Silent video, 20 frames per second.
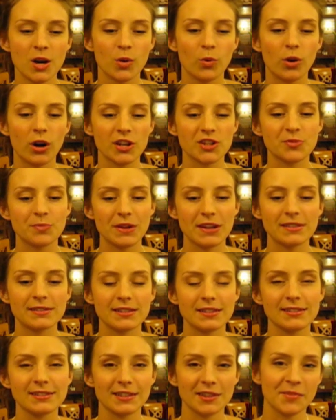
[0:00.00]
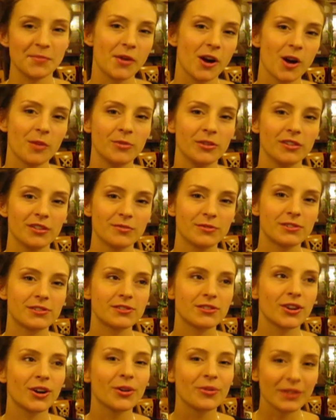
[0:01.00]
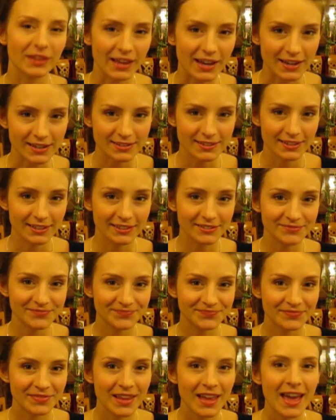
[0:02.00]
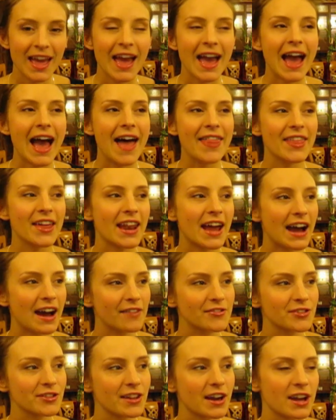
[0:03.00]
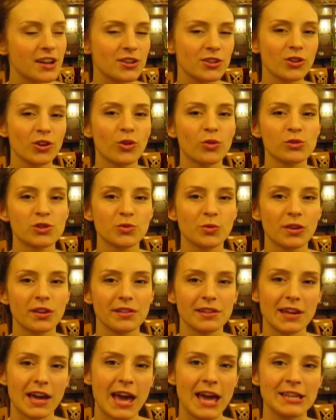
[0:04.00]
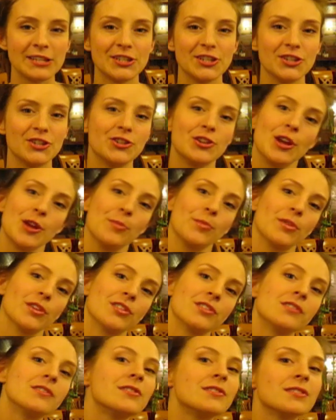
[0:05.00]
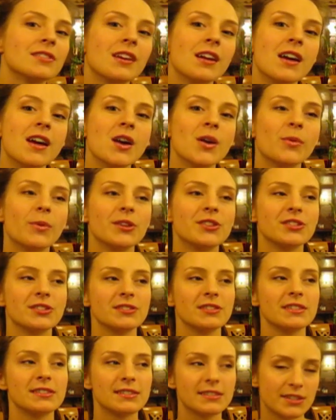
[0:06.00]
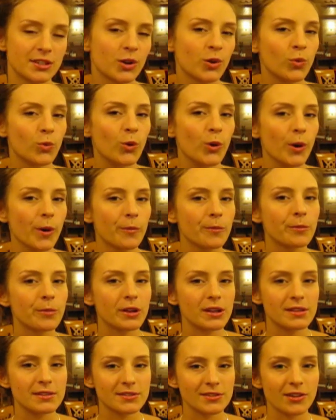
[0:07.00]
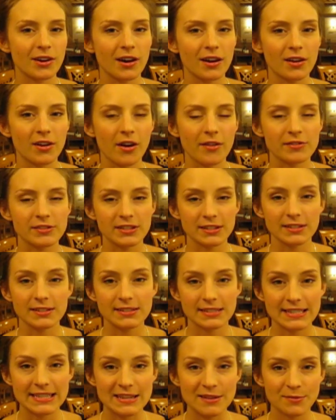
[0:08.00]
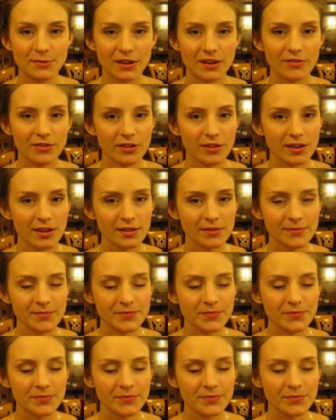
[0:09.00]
wash basins and the marble. It was so relaxing. And then after that, you can go into one of the antechambers, which is, it's still warm, but it's not obviously the steam and everything.